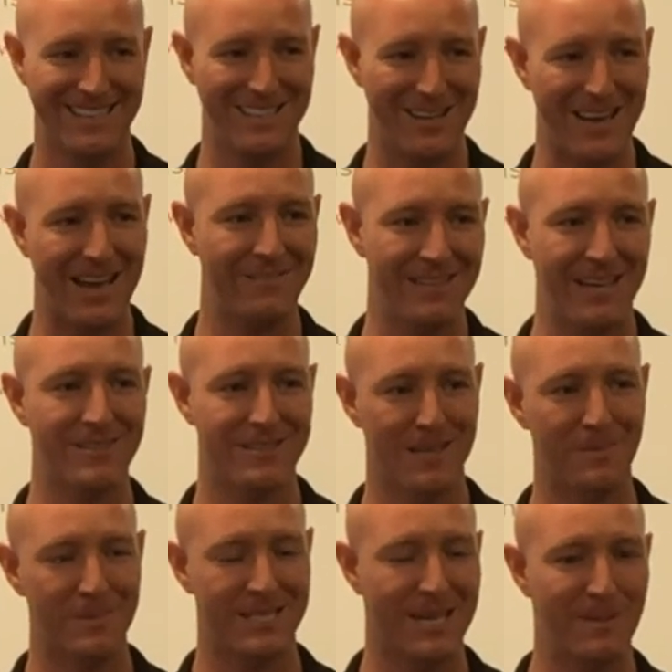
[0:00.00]
So you have to have
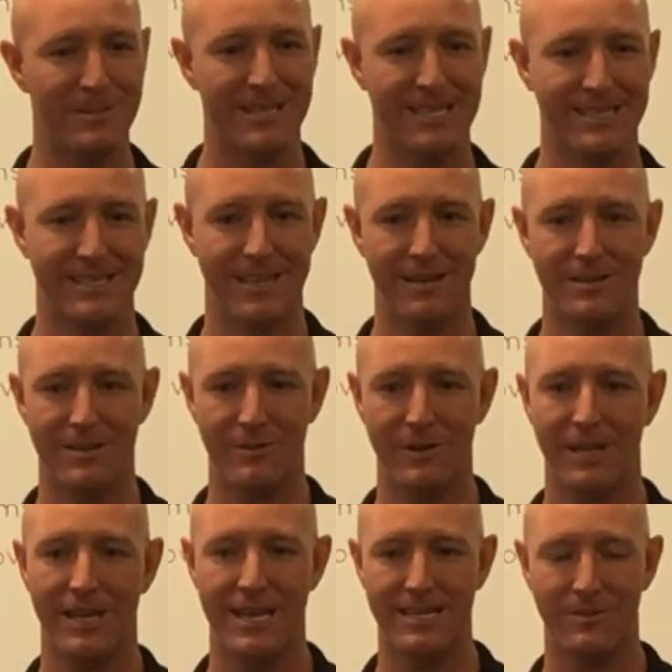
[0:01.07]
some substance there to
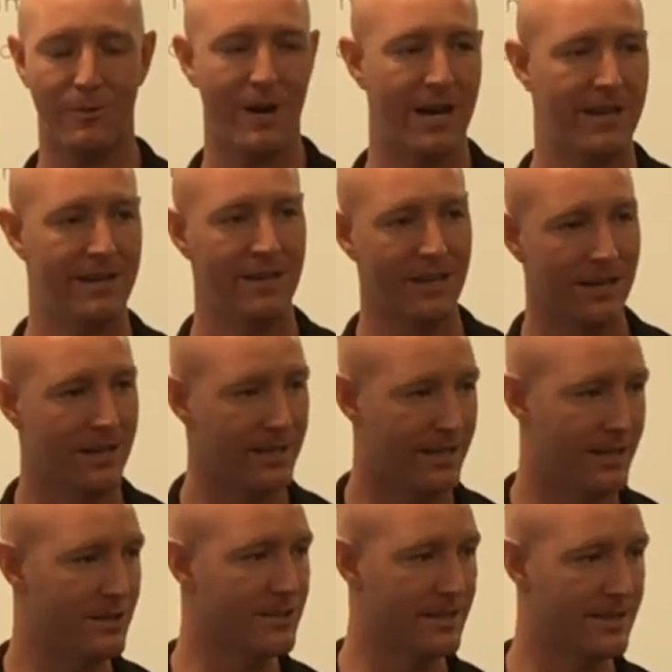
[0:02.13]
realize why.
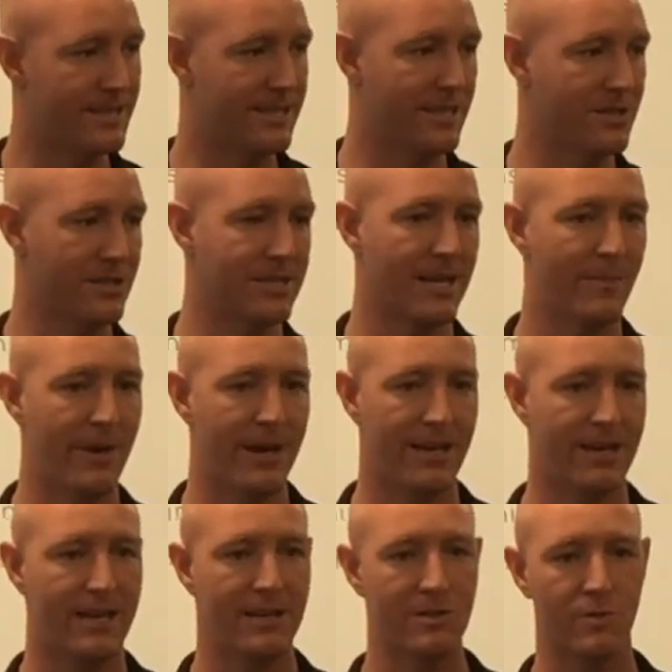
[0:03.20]
Here's the decisions I'm
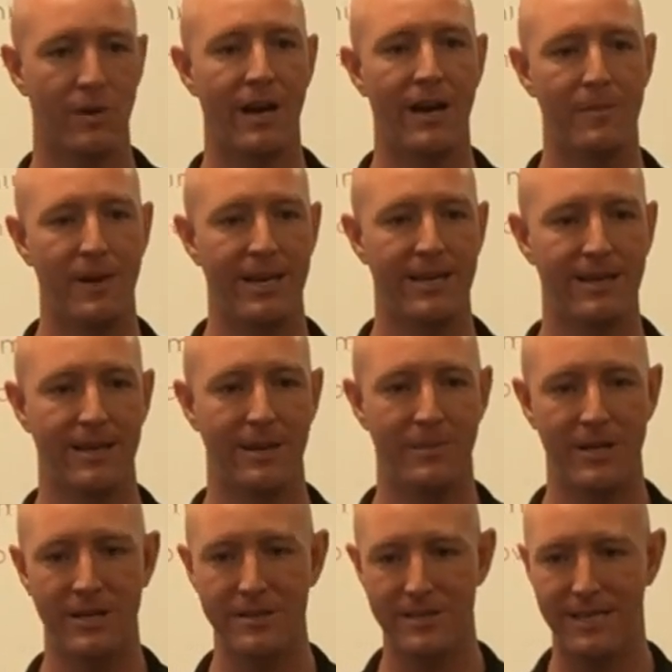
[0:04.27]
making. Here's why I'm making them.
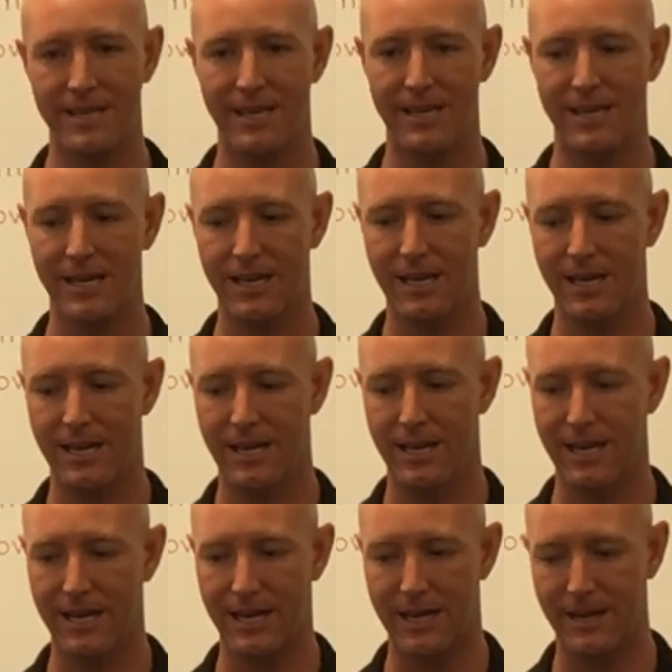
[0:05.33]
Here's the
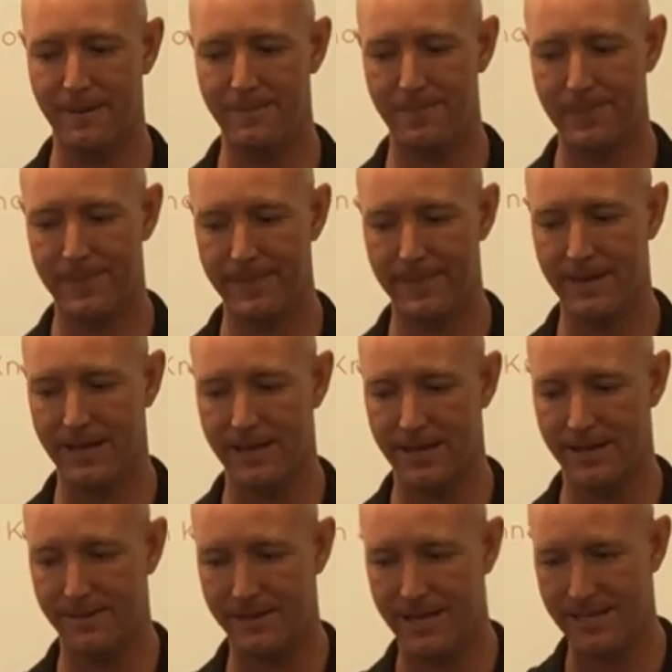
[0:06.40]
uh, uh,
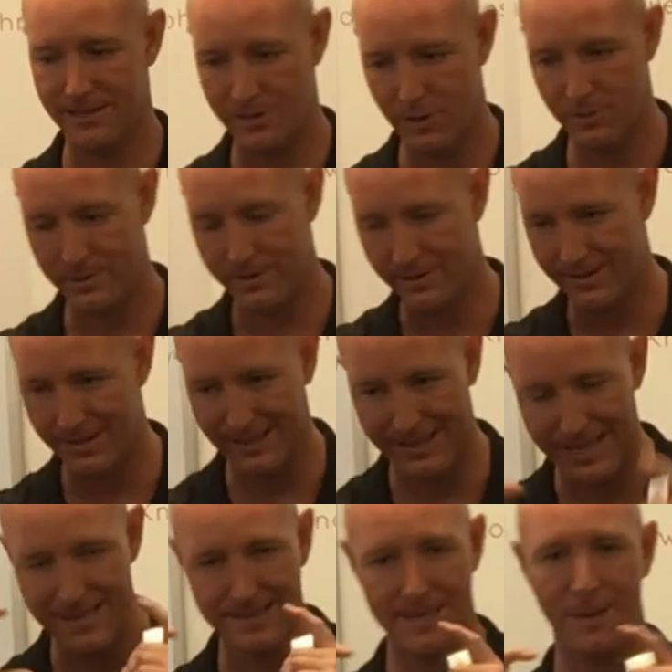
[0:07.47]
interpreter, the
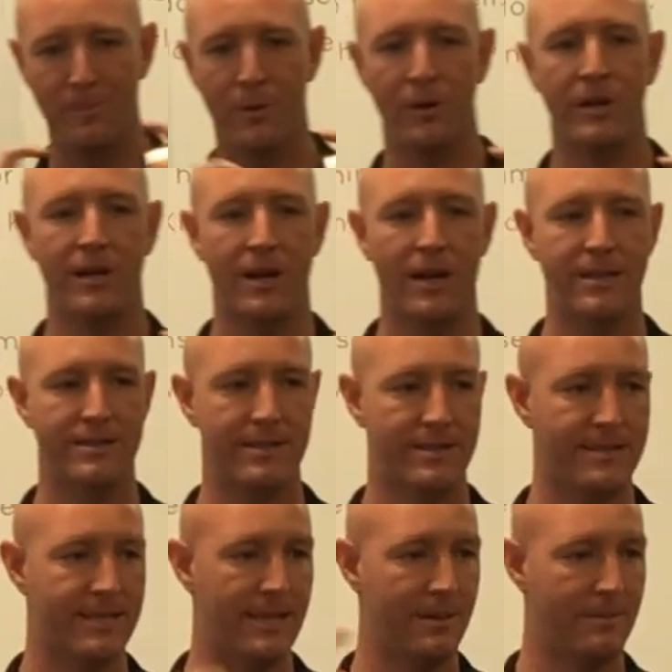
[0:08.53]
lens I'm putting on to
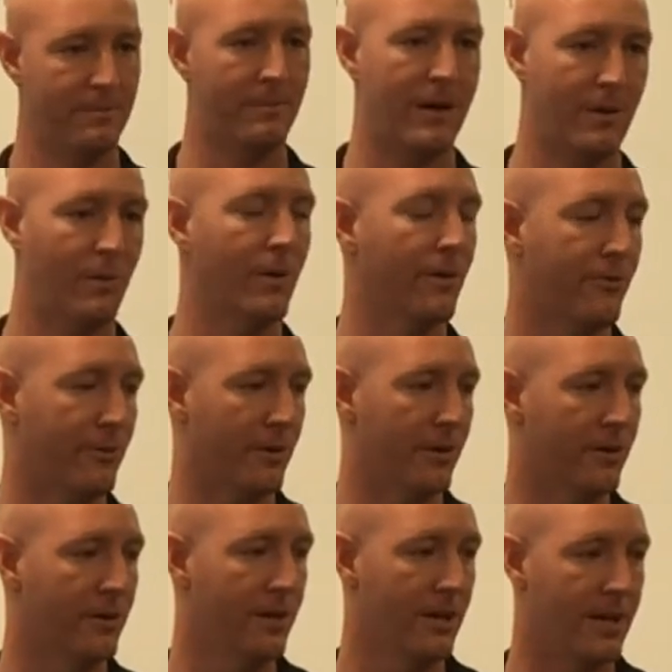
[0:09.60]
see my world through
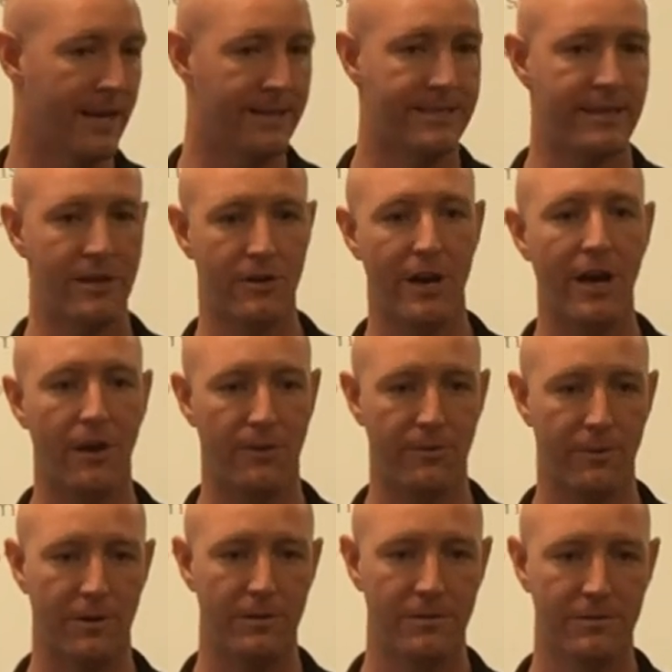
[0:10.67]
and see your health
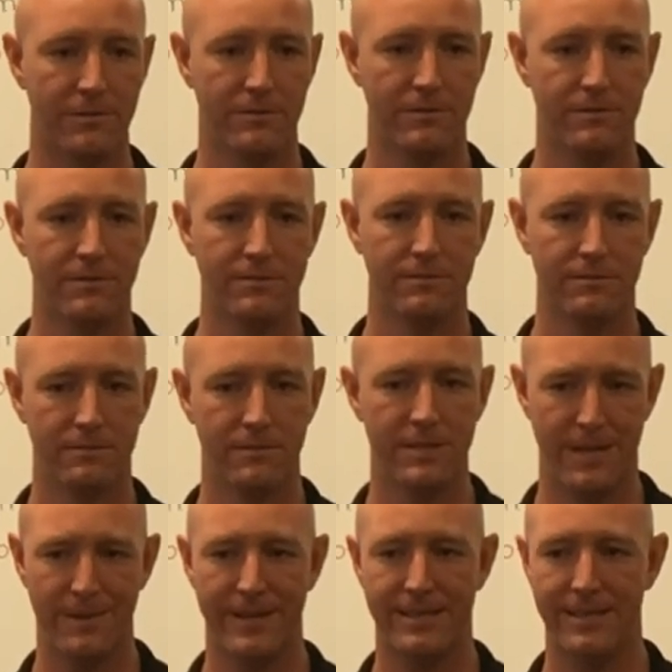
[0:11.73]
through. Does
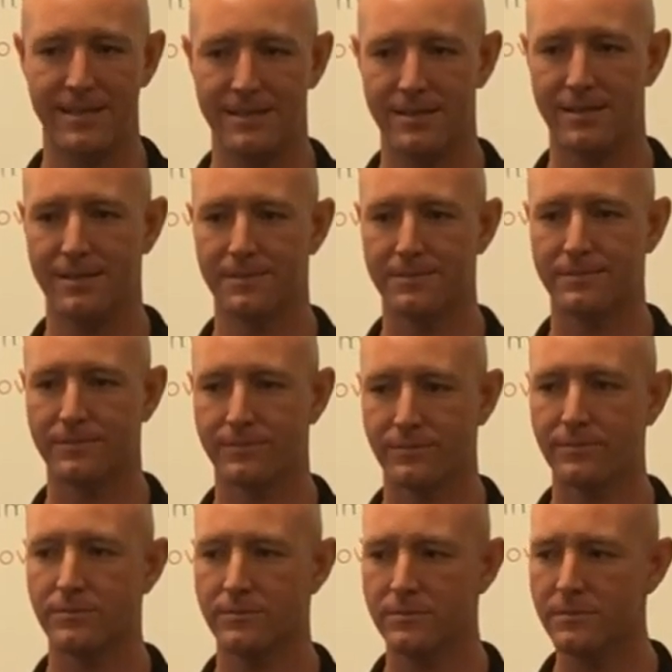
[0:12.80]
that make sense?
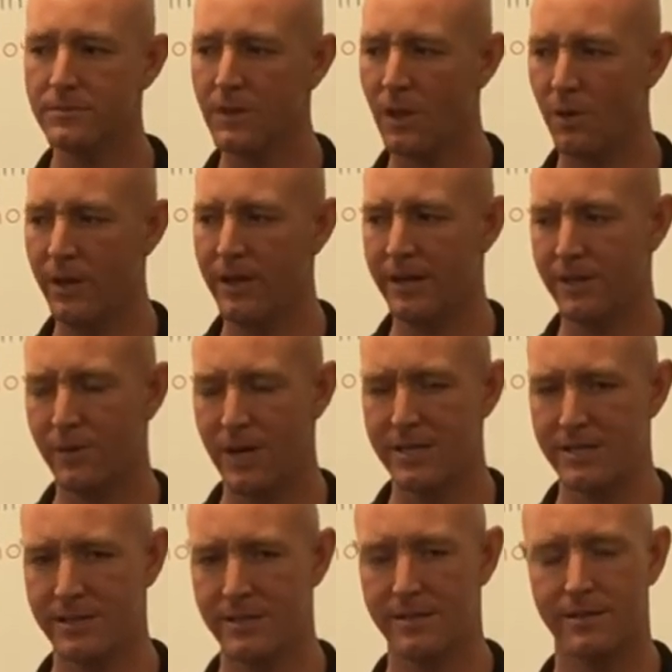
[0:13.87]
Mm-hmm. Mm-hmm. Right, any
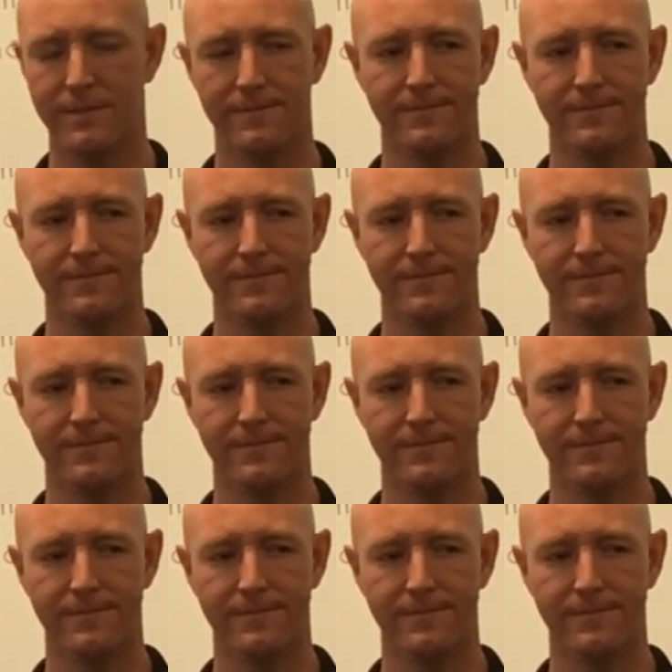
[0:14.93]
questions?